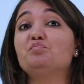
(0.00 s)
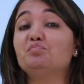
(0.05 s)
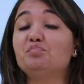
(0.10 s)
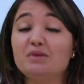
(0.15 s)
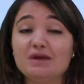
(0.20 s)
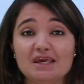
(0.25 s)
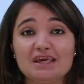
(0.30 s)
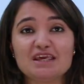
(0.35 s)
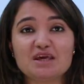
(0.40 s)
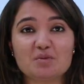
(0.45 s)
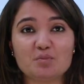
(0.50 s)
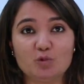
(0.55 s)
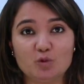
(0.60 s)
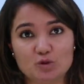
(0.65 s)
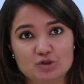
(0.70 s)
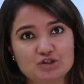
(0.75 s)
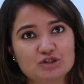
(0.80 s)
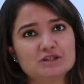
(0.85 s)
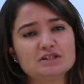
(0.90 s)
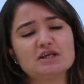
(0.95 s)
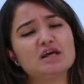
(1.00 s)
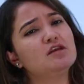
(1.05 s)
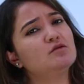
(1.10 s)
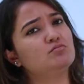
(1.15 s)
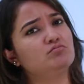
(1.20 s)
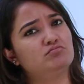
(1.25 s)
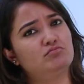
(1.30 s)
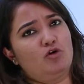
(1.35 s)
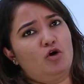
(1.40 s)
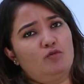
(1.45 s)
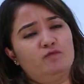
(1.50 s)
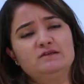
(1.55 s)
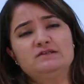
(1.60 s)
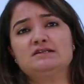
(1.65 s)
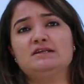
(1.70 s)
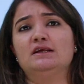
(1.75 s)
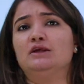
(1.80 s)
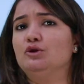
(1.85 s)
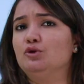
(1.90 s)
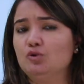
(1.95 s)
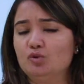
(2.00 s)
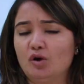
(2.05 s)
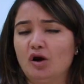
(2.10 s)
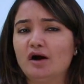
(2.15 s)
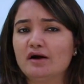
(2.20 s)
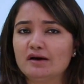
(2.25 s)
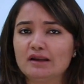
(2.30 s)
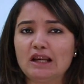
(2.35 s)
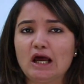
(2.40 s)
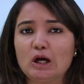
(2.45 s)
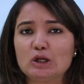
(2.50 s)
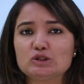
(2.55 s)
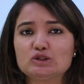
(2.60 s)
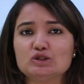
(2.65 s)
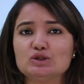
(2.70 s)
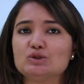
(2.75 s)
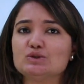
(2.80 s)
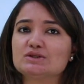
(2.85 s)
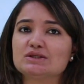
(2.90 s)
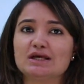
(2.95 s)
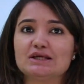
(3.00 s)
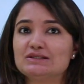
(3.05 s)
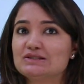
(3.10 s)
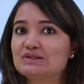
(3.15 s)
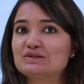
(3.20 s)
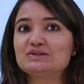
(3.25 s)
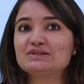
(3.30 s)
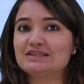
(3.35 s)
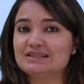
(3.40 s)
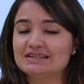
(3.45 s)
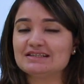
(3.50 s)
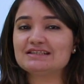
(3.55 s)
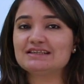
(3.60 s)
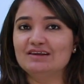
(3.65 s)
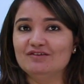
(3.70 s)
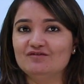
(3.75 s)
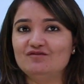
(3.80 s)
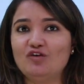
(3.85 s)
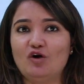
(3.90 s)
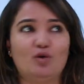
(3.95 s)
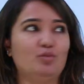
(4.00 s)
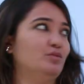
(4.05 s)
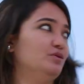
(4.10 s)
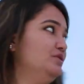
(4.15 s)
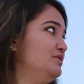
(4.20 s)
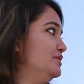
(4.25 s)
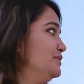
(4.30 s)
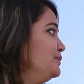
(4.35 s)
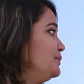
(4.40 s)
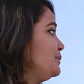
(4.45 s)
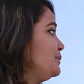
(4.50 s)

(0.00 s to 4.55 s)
peak emotions and obviously you are allowed to use us because it is informal